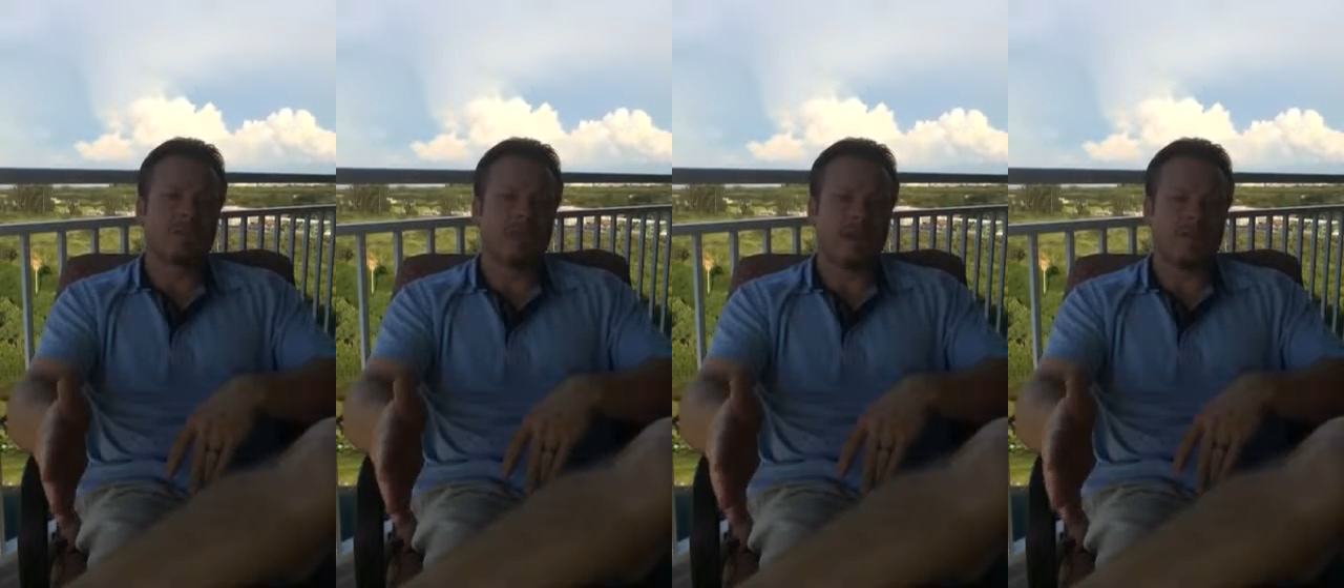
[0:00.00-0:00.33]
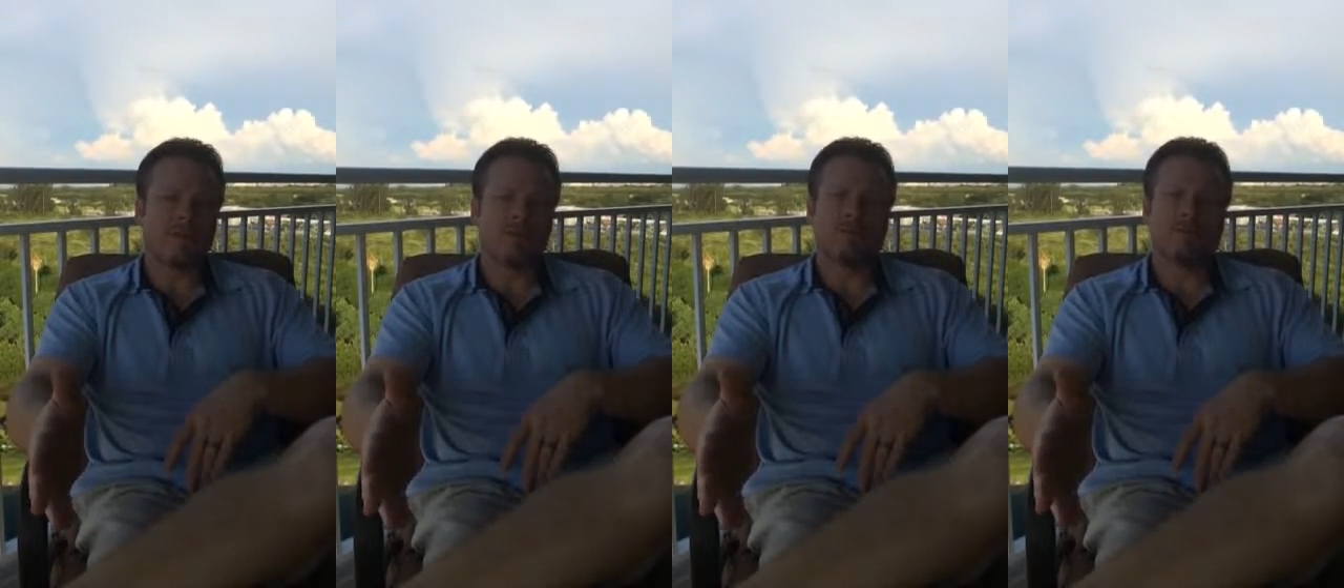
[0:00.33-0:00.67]

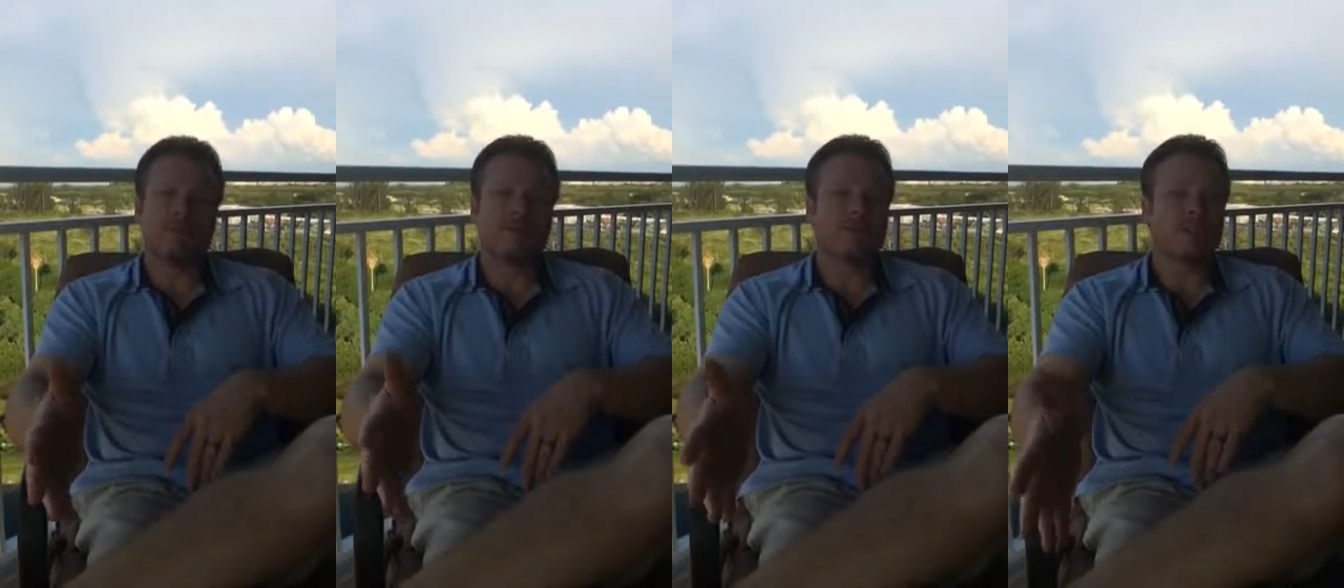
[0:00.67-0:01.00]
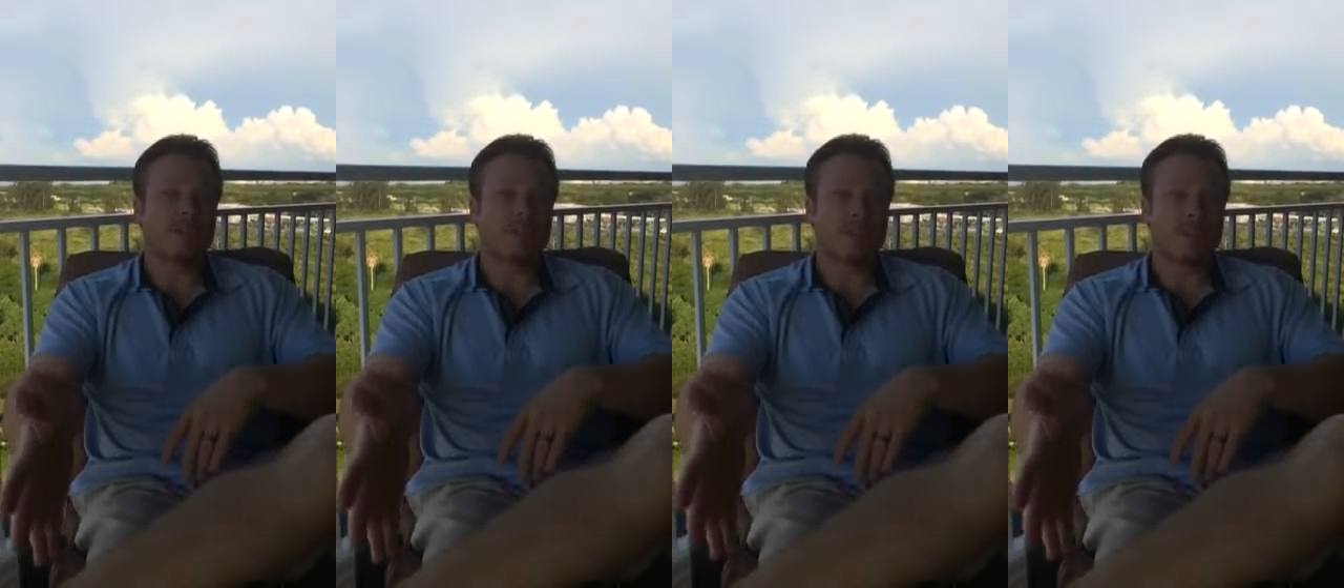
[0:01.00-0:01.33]
down to
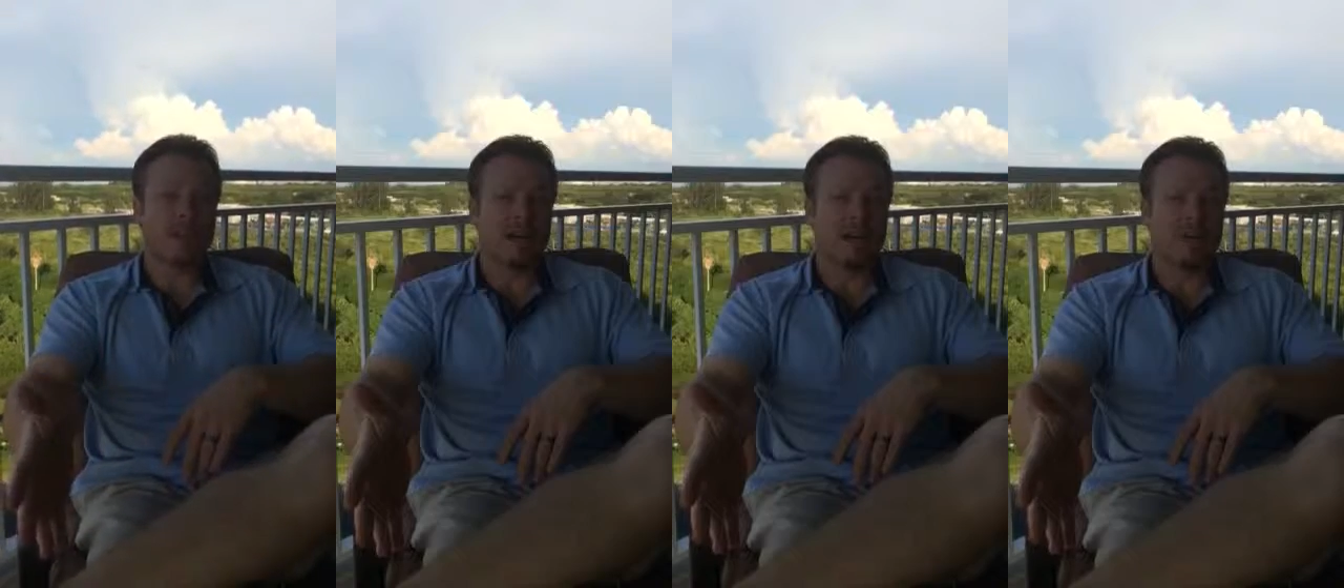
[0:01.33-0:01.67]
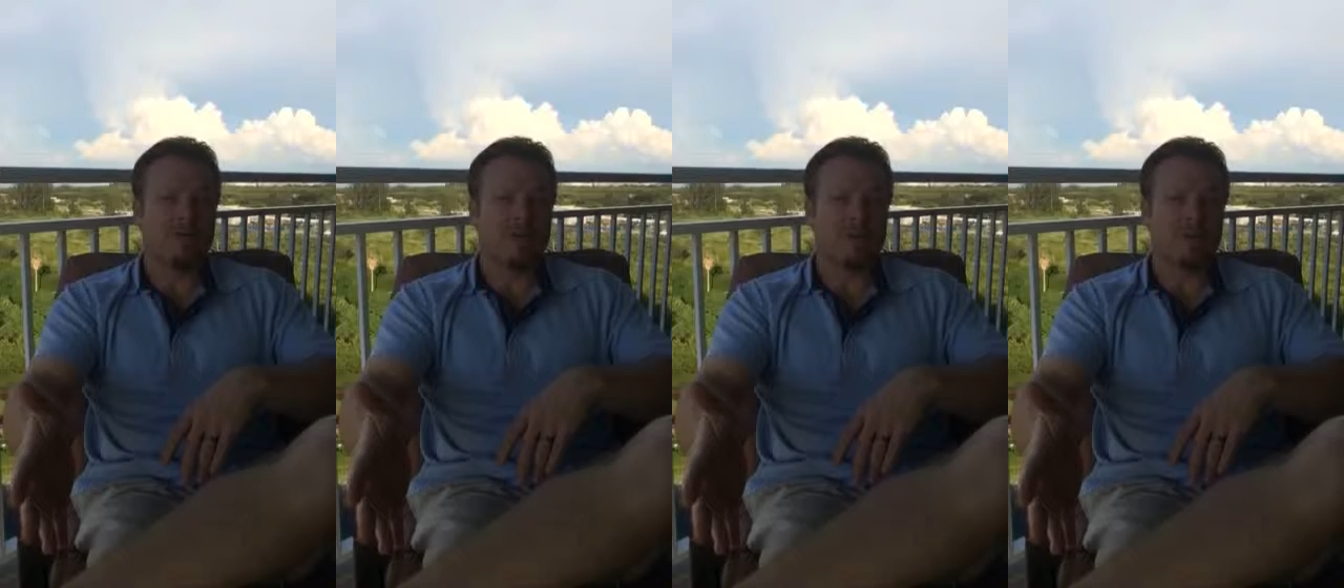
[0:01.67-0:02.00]

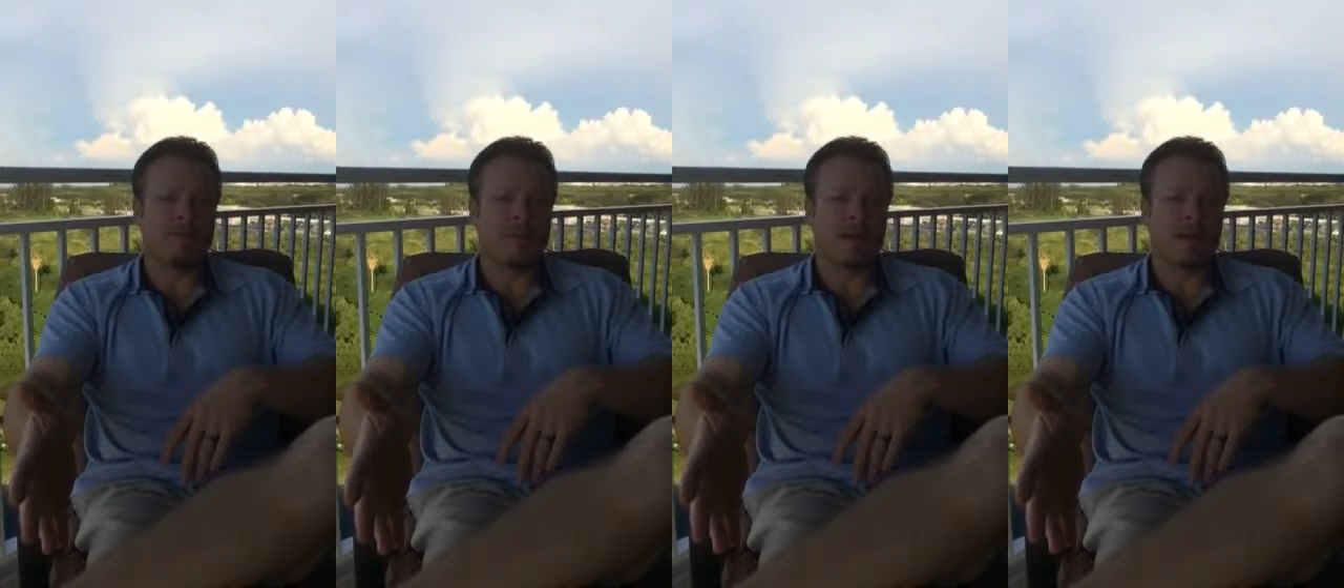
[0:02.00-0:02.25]
$650 maybe of